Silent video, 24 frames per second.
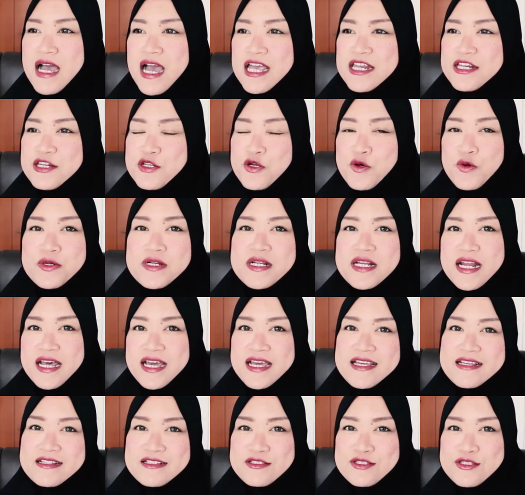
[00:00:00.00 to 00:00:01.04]
I don't
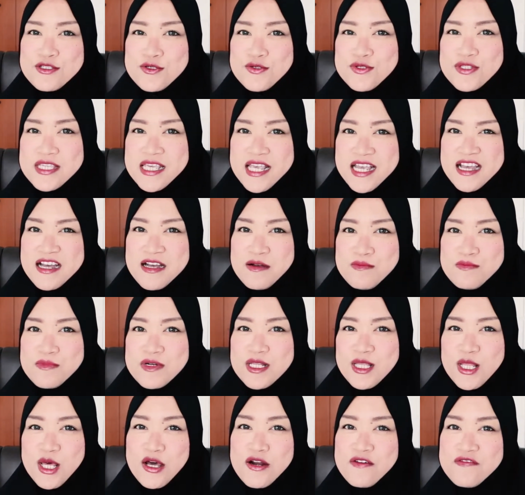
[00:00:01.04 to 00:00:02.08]
like to take up
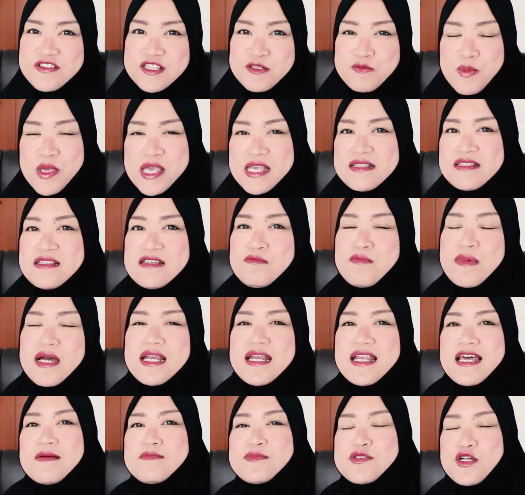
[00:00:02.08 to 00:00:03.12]
a lot of space in
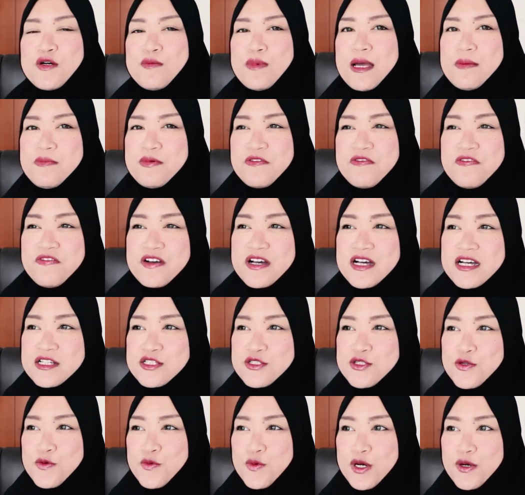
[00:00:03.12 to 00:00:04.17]
my laptop. I
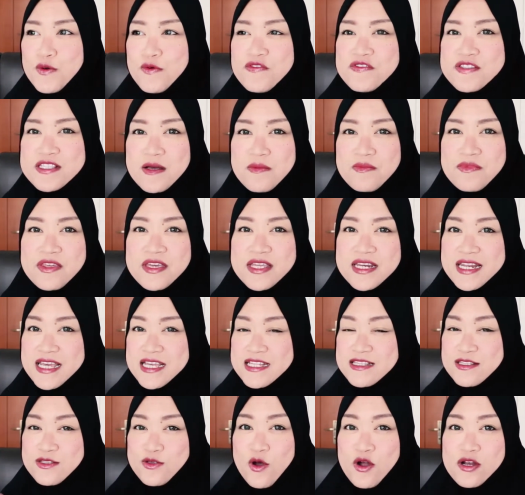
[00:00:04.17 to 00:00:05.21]
prefer to work with something
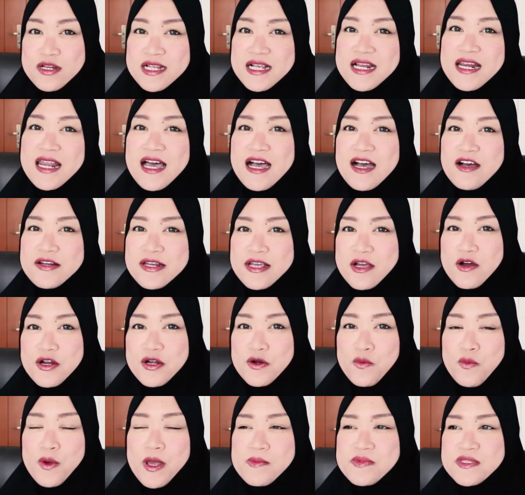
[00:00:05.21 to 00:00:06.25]
that's on cloud,
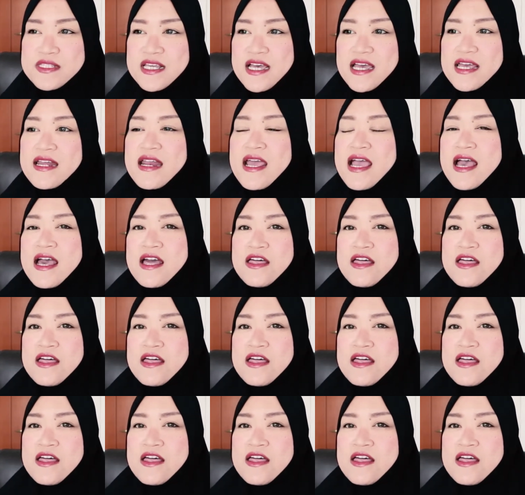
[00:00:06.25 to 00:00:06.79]
on a website.